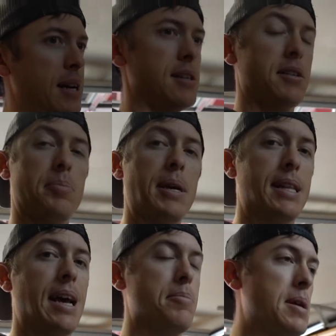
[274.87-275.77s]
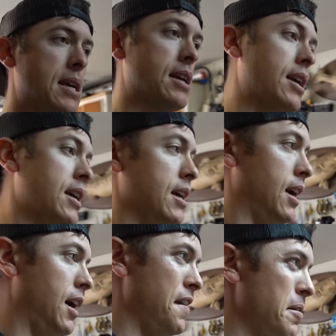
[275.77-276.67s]
anticipate that being
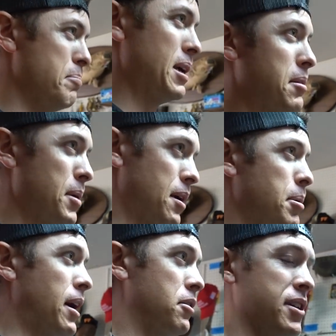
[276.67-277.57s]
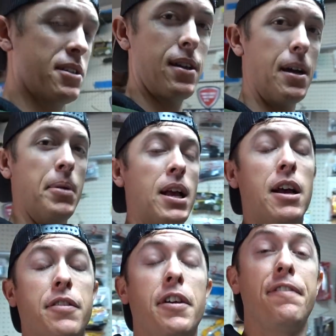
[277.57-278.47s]
the big pattern this time.
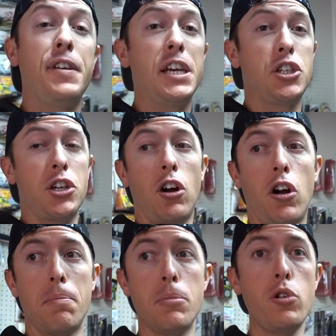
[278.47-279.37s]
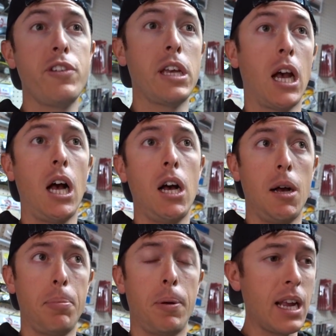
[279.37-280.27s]
The fish are moving
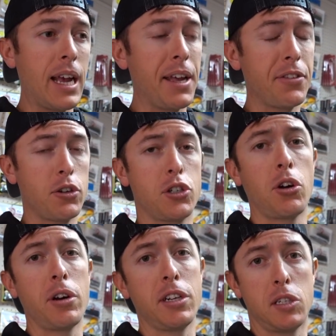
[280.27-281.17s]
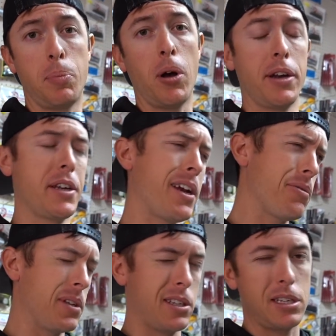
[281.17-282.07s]
up and they're starting to spawn. You can't
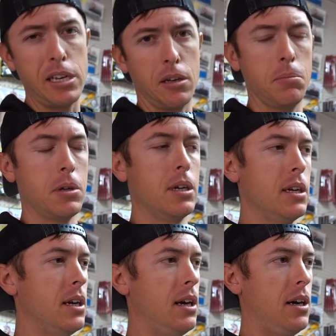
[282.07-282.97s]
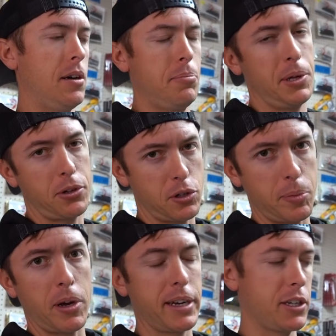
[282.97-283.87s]
really see them, but they're
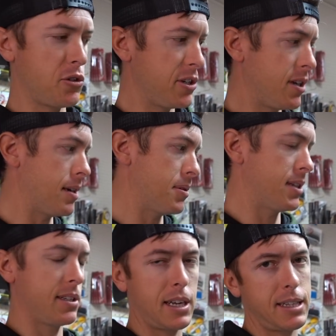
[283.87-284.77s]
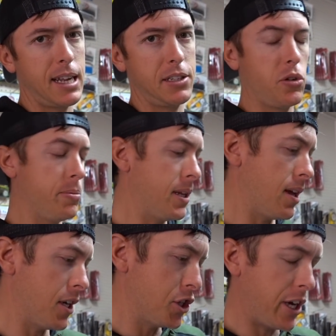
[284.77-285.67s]
spawning in treetops and things like that. So it'll be a
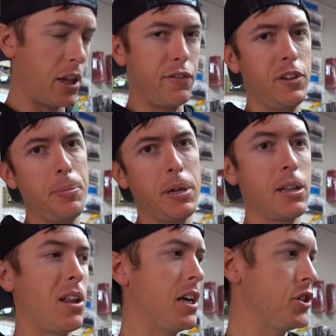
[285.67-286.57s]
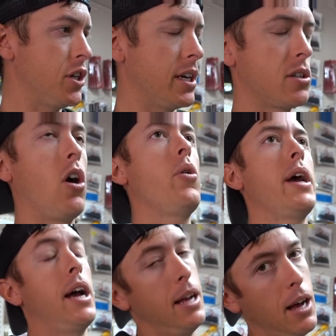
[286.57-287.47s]
lot of shallow flipping, a lot of jigs. Oh
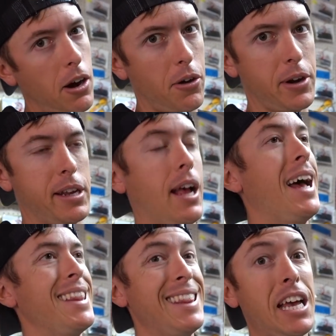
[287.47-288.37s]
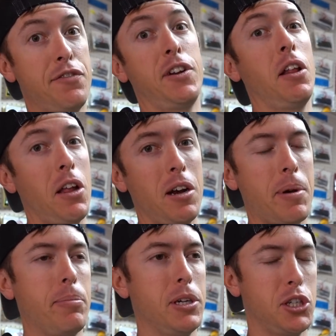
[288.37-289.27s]
yeah, I left a lot of
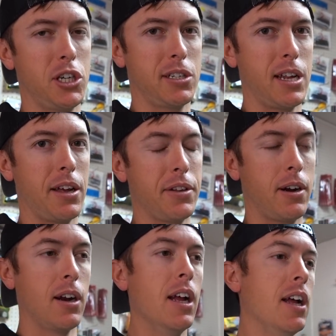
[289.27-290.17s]
my big jigs down there.